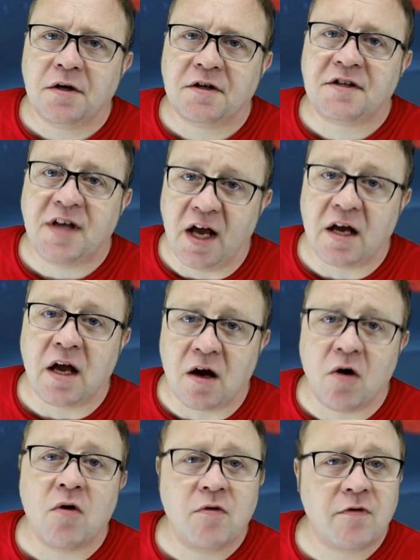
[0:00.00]
taking
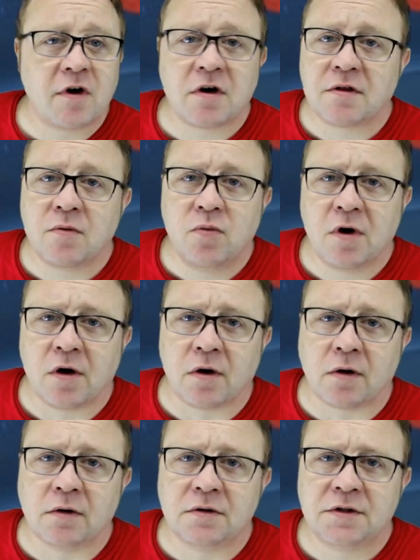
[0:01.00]
over the
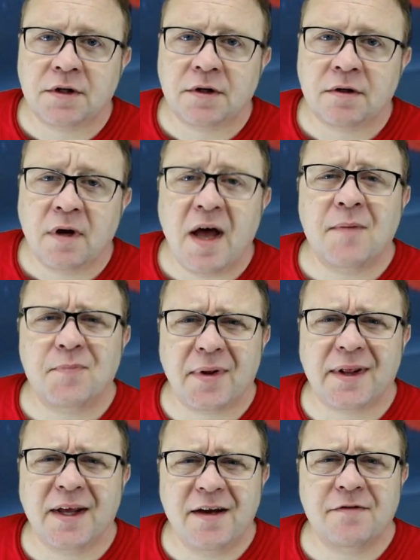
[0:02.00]
world. And
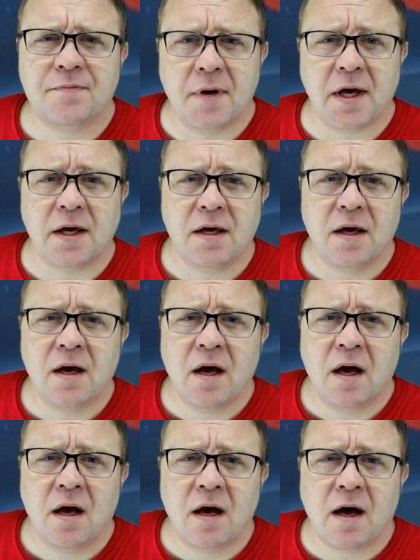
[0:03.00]
believe me,
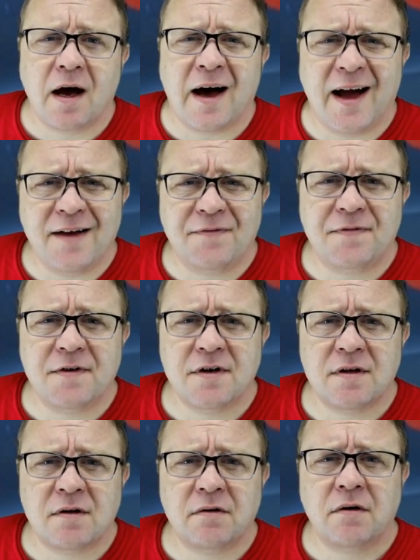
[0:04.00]
I
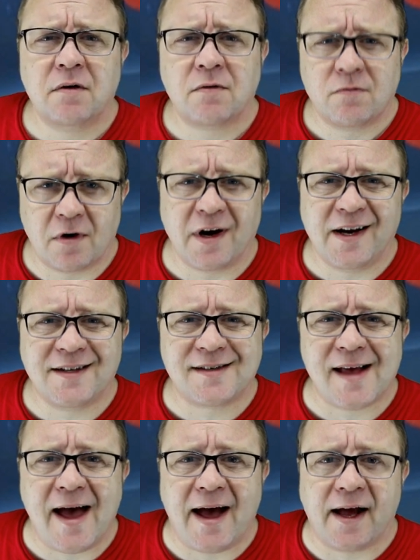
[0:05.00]
feel really
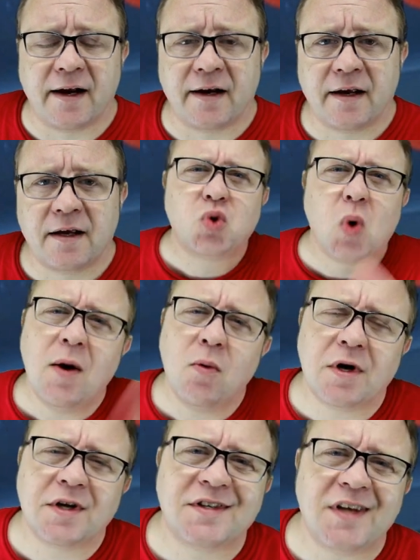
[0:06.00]
sad. So I
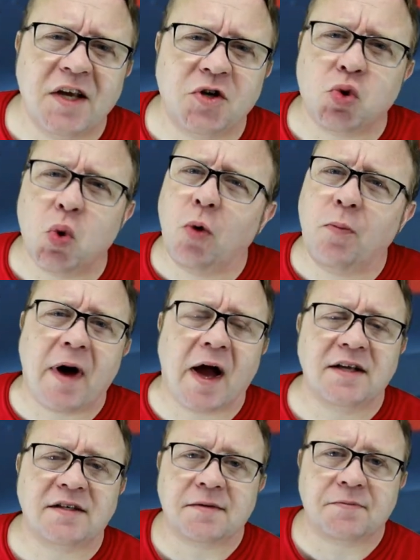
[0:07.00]
want to say to all
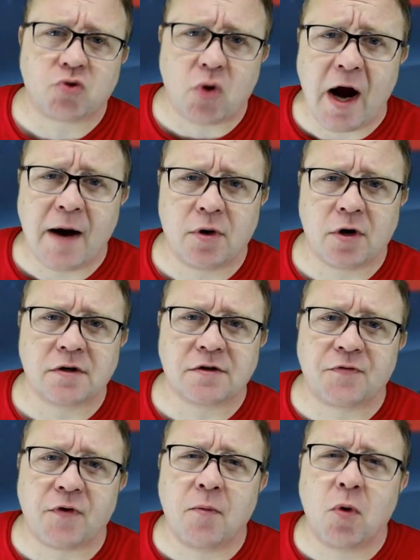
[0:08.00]
my
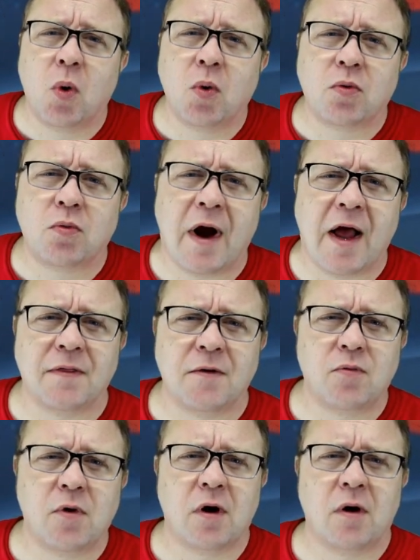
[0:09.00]
subscribers from all around
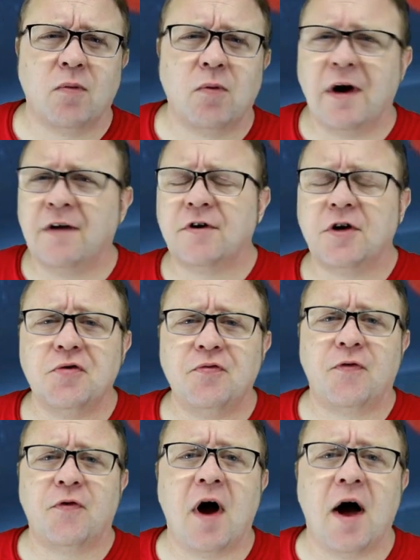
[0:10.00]
the world, wherever you're
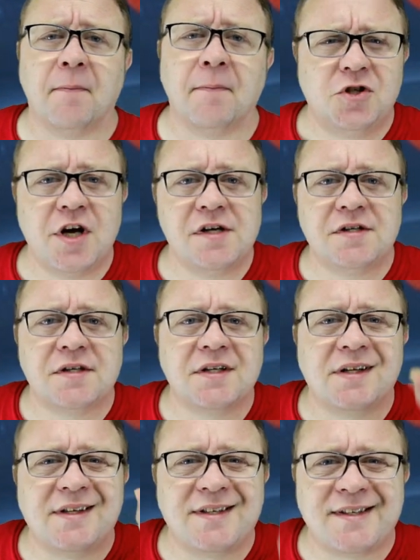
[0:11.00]
from, just
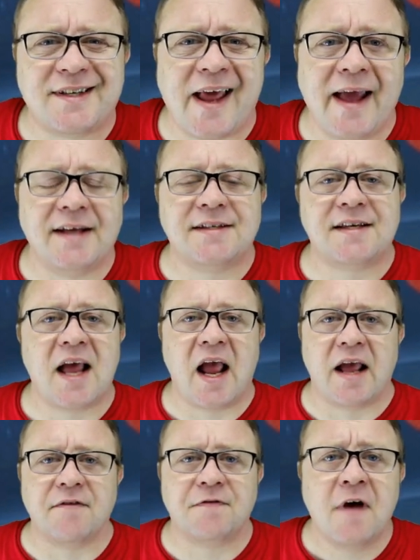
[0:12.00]
stay
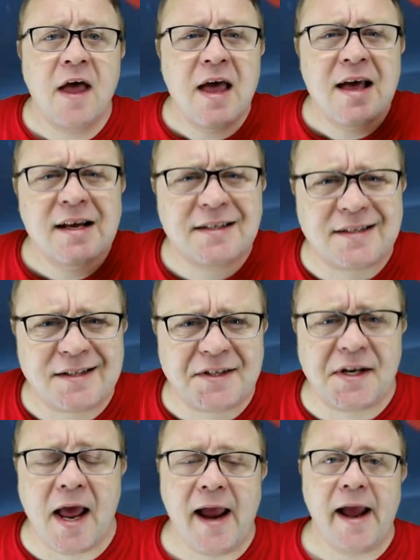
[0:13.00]
safe,
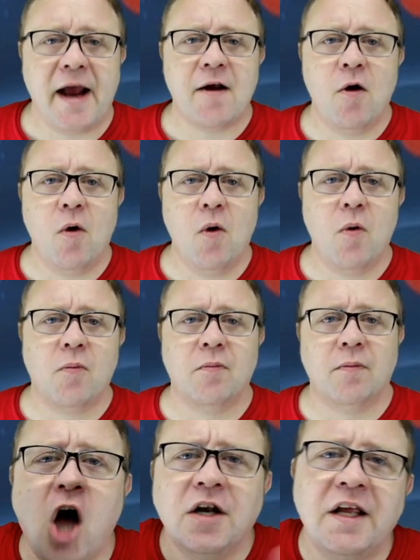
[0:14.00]
stay at home.
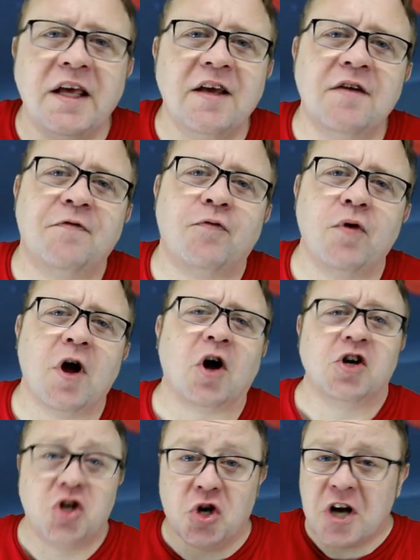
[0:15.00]
Only if we
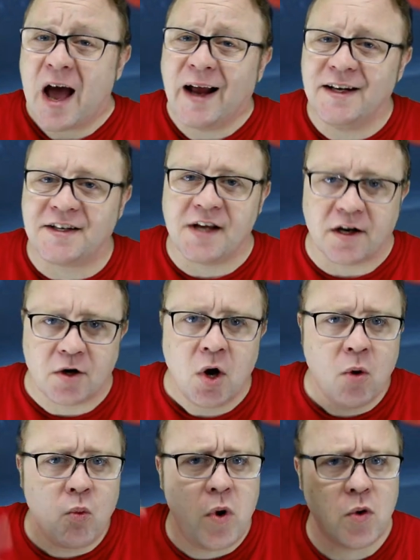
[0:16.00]
are united,
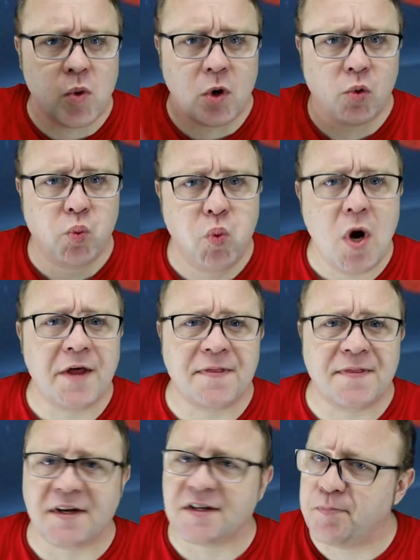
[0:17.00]
we will
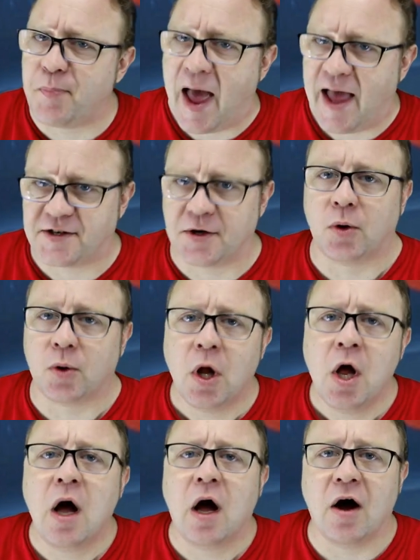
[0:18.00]
win this battle
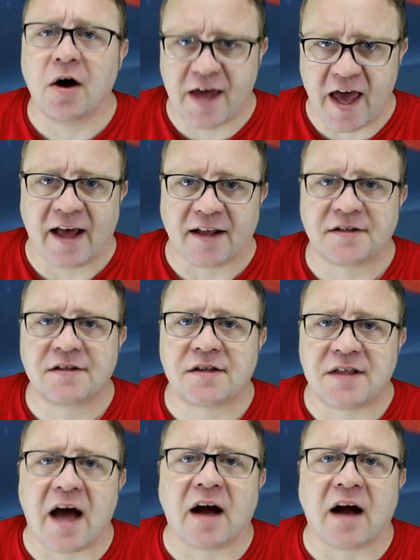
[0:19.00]
against that